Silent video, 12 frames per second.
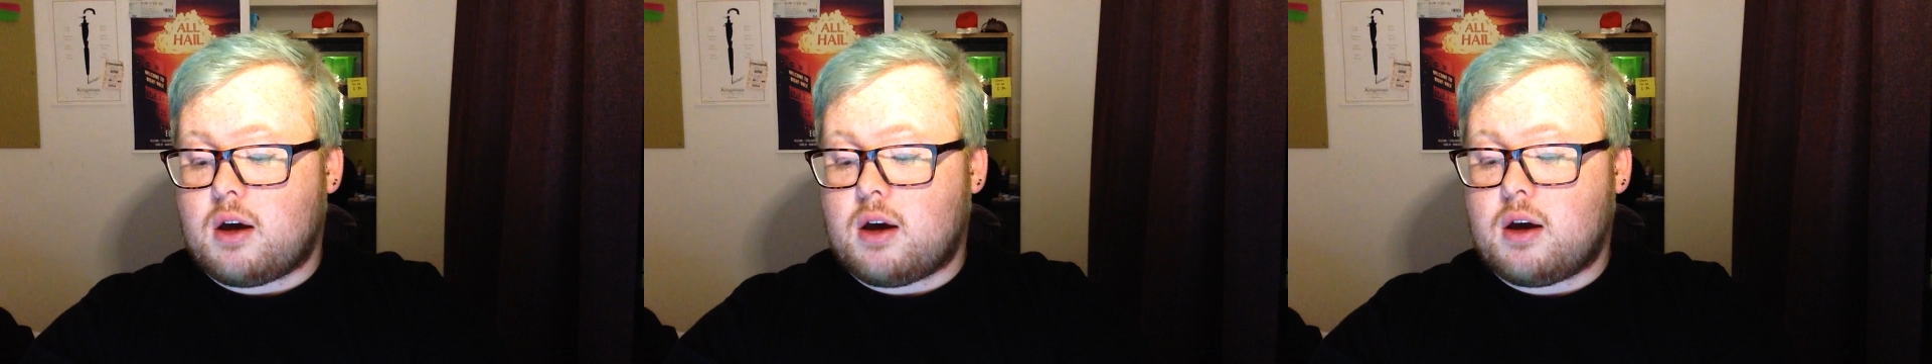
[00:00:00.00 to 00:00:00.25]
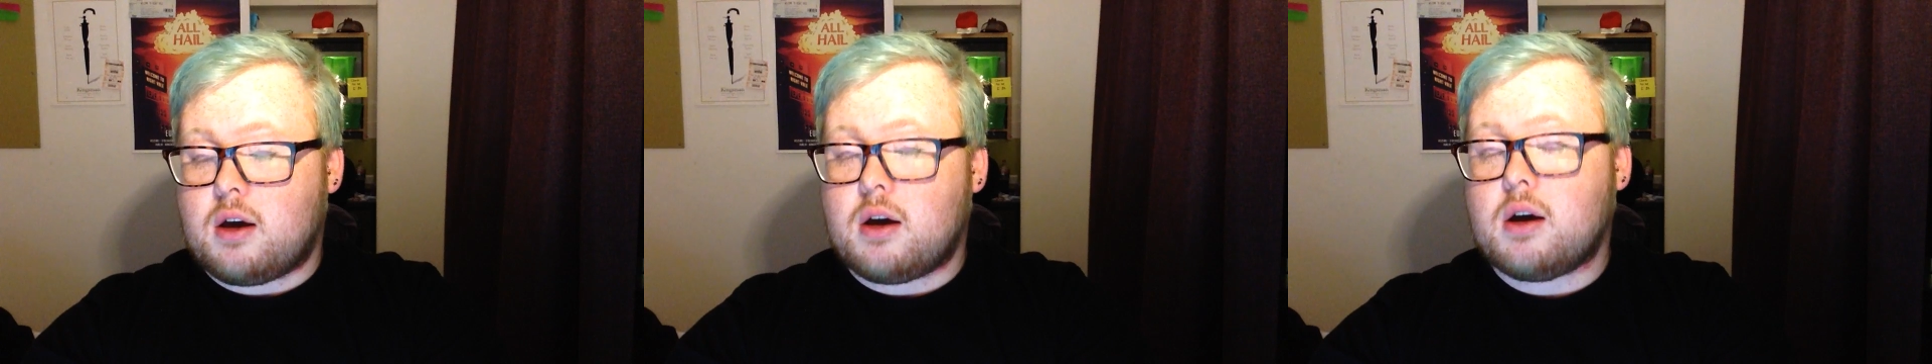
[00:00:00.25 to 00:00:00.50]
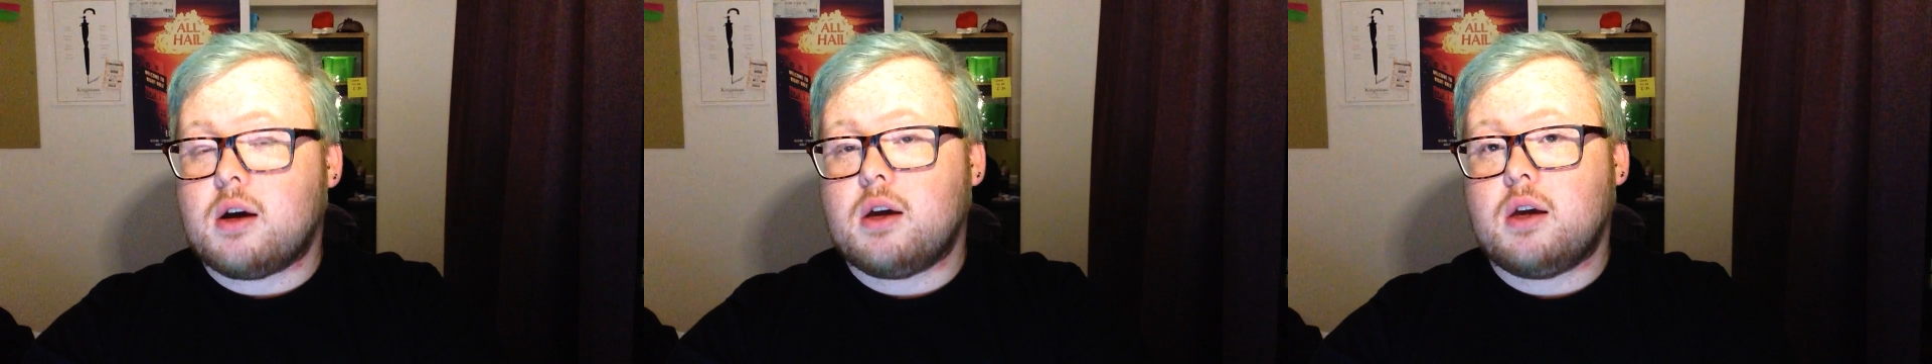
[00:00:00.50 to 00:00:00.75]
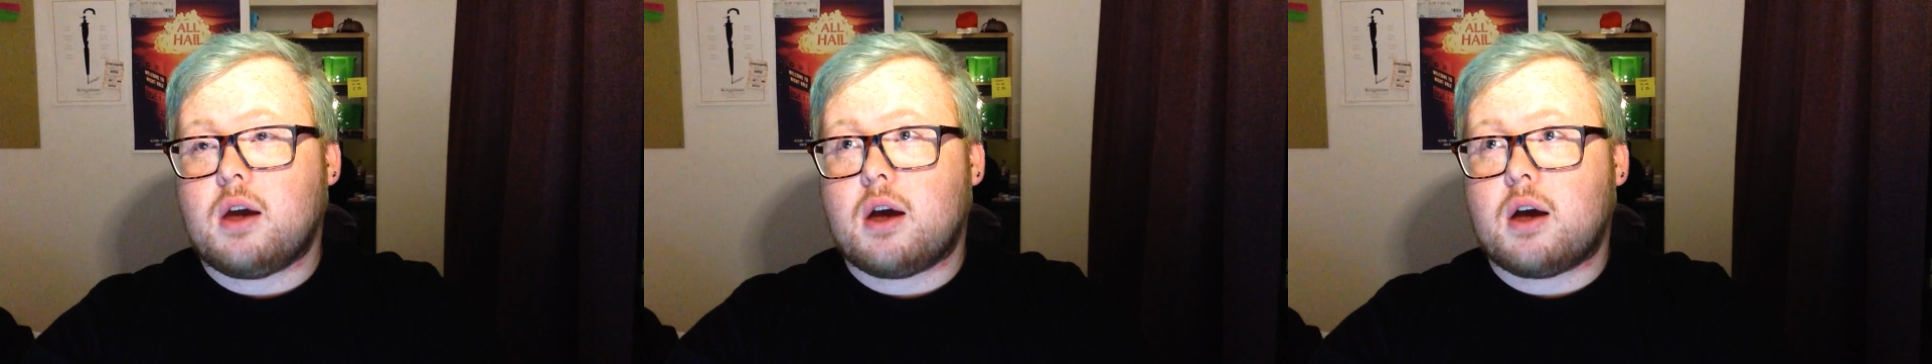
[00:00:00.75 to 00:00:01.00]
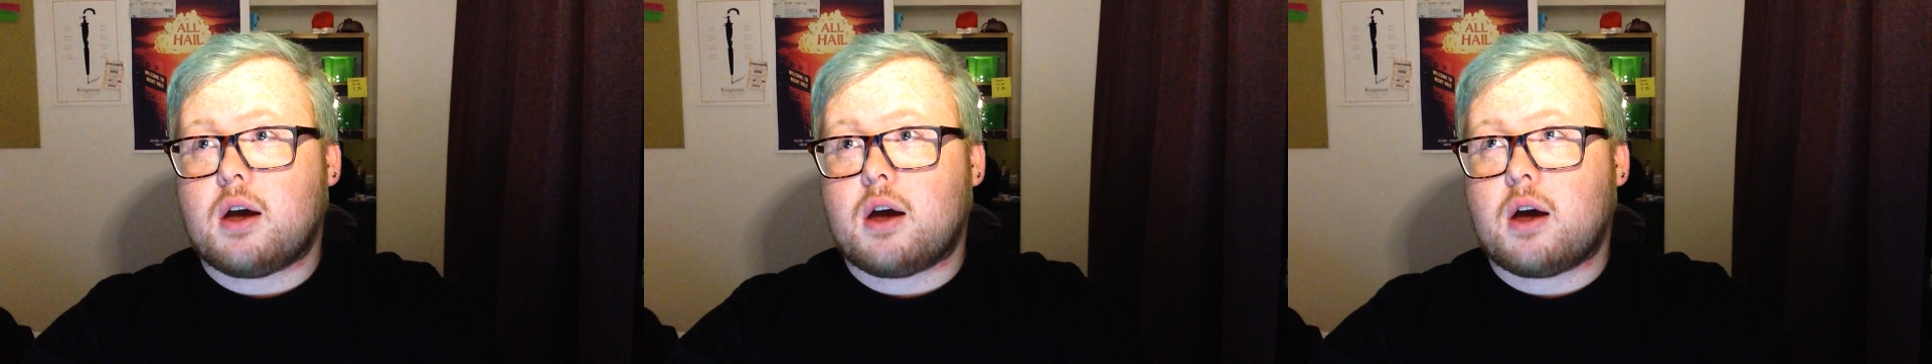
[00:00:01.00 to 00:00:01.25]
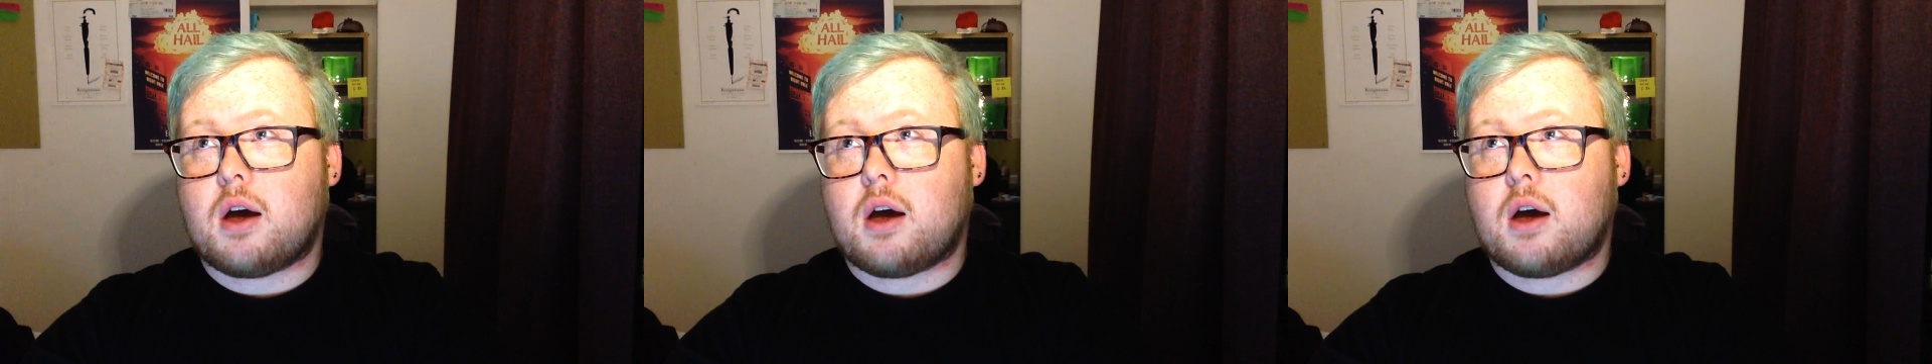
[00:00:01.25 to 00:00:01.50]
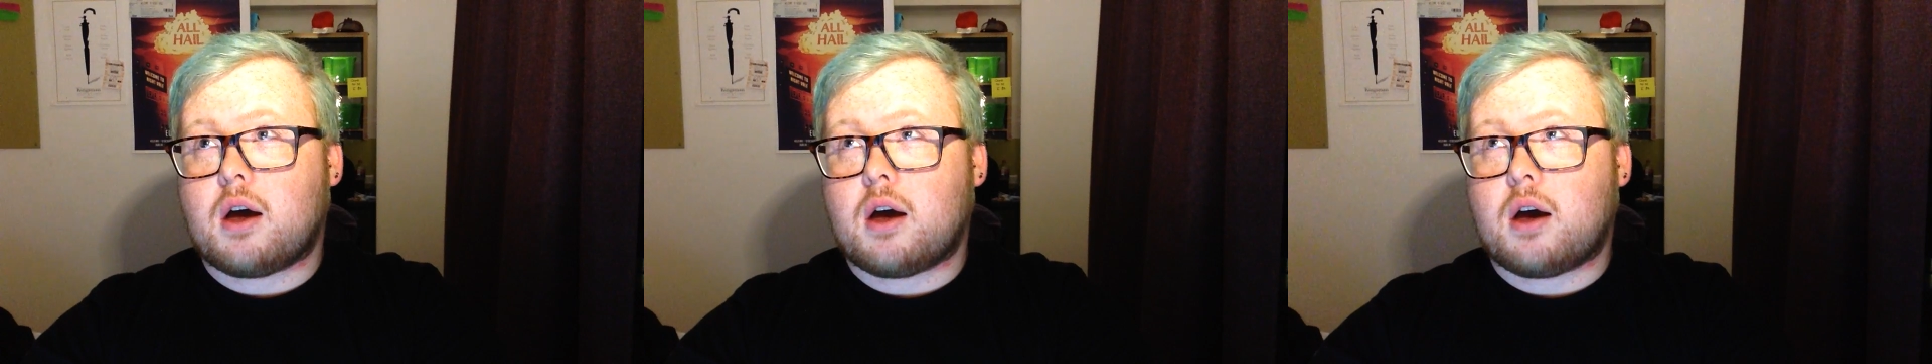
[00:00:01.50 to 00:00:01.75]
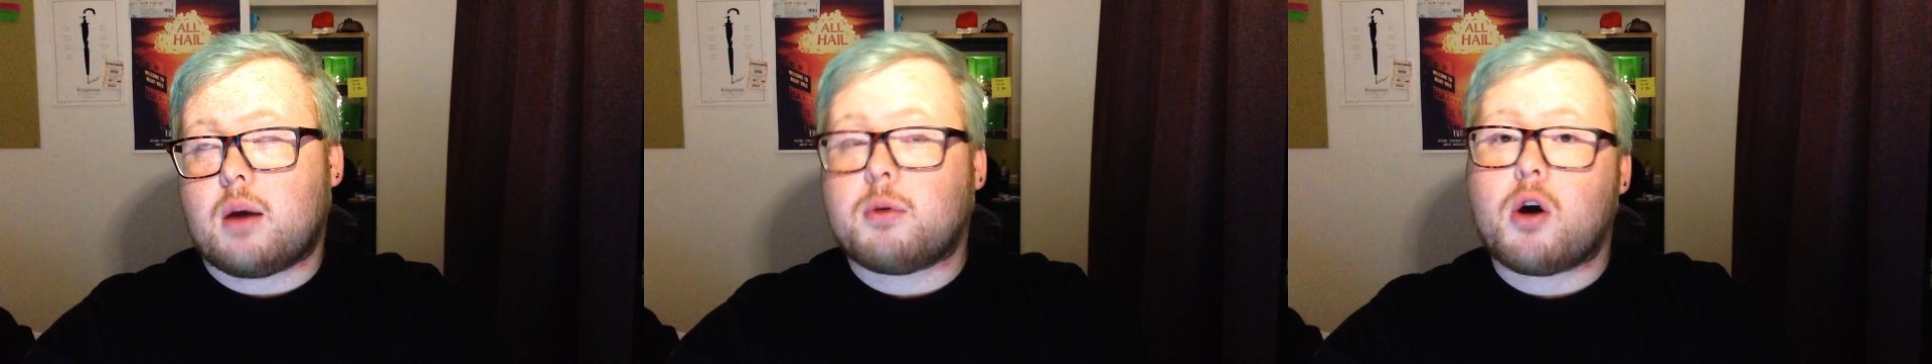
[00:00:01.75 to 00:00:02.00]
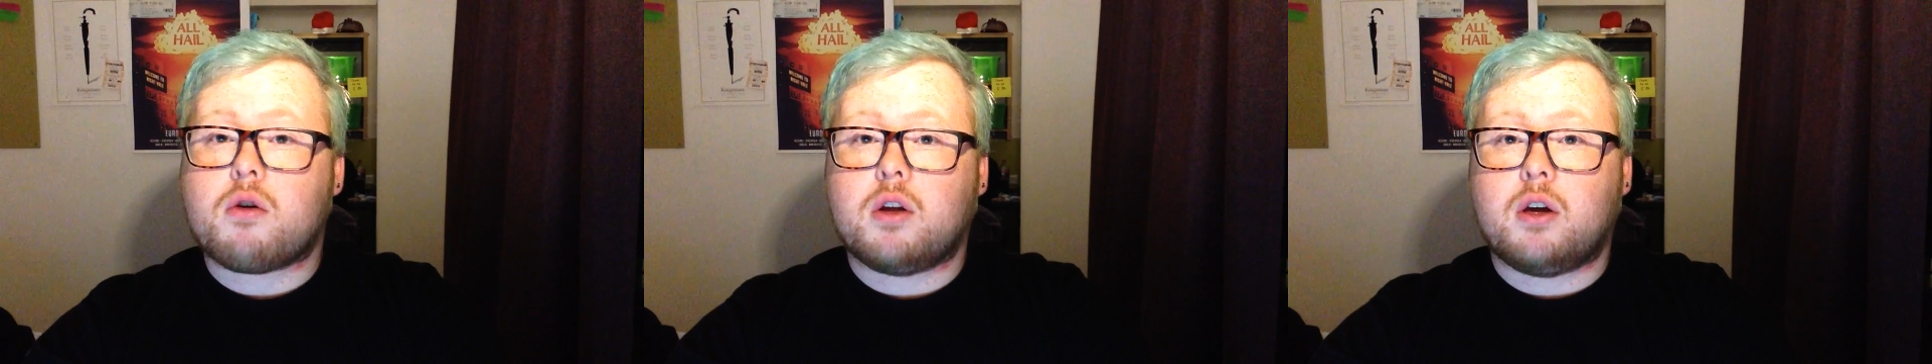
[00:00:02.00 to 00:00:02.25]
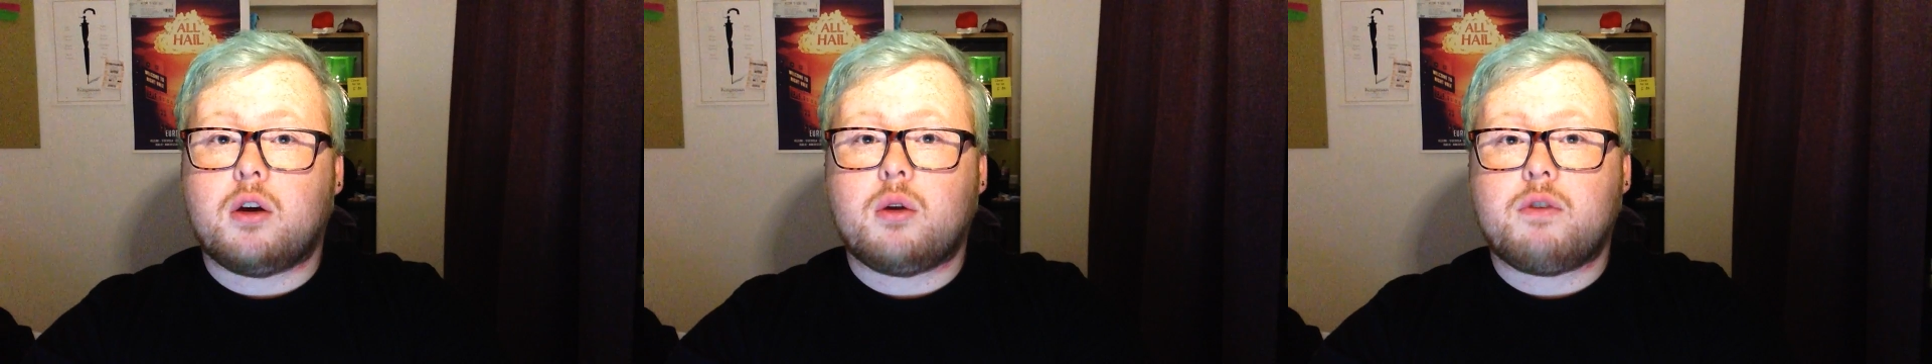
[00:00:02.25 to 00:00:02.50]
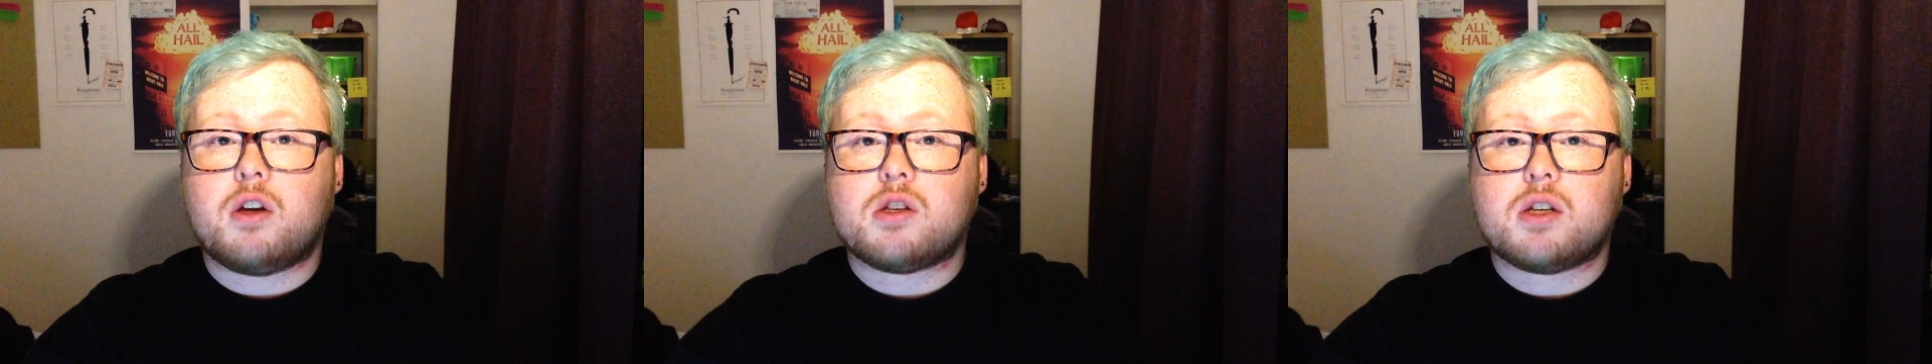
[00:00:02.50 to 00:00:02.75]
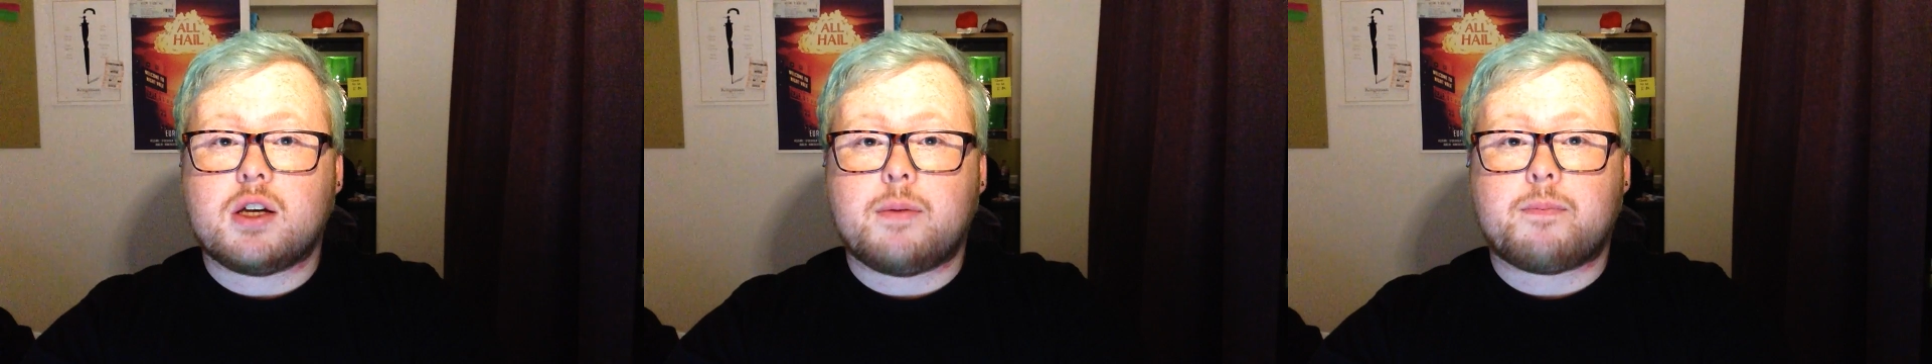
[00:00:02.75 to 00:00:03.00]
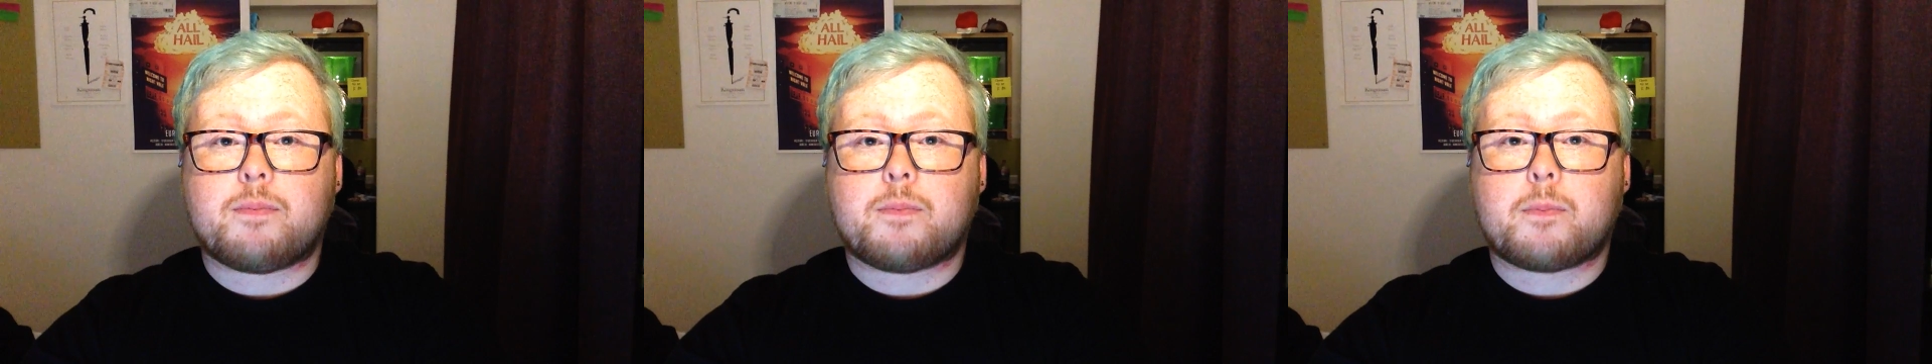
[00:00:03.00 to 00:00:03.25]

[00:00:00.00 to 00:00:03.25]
I am currently at university.